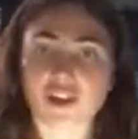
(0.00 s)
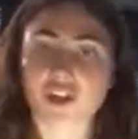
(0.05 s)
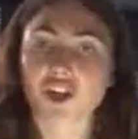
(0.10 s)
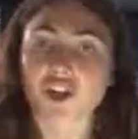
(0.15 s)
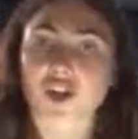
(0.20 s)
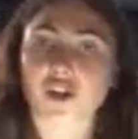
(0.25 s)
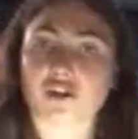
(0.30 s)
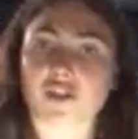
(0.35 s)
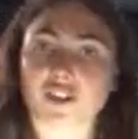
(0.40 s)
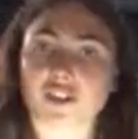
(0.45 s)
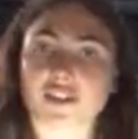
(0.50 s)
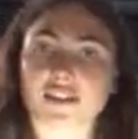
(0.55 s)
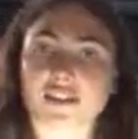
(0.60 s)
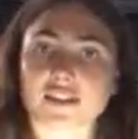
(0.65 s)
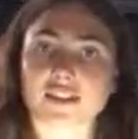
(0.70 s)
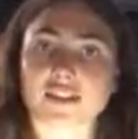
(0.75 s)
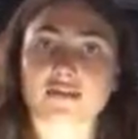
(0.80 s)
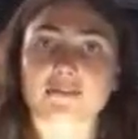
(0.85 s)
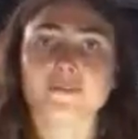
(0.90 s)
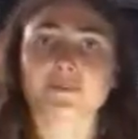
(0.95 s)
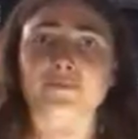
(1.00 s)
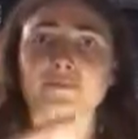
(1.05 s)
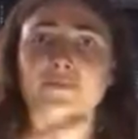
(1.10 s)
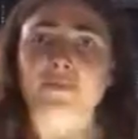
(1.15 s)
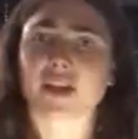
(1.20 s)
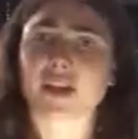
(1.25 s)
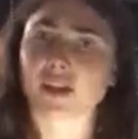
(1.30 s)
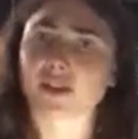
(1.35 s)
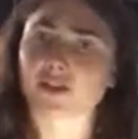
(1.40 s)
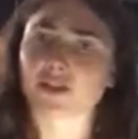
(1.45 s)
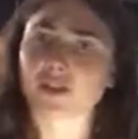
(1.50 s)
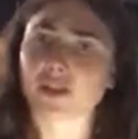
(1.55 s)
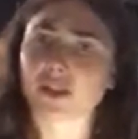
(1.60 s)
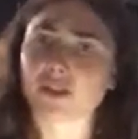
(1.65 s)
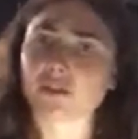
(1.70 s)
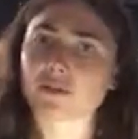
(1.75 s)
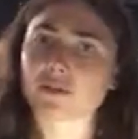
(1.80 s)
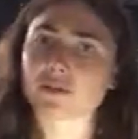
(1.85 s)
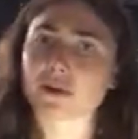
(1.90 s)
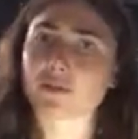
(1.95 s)
look over, see, I don't
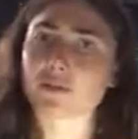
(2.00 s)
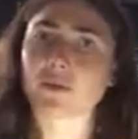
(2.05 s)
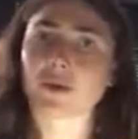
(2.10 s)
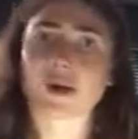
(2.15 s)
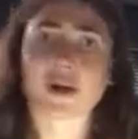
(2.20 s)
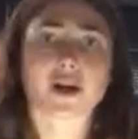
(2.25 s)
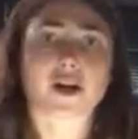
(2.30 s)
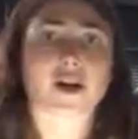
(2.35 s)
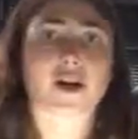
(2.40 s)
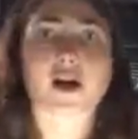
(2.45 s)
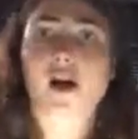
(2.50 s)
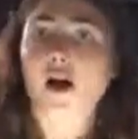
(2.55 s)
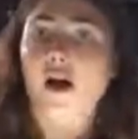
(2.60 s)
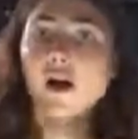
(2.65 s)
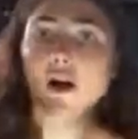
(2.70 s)
really remember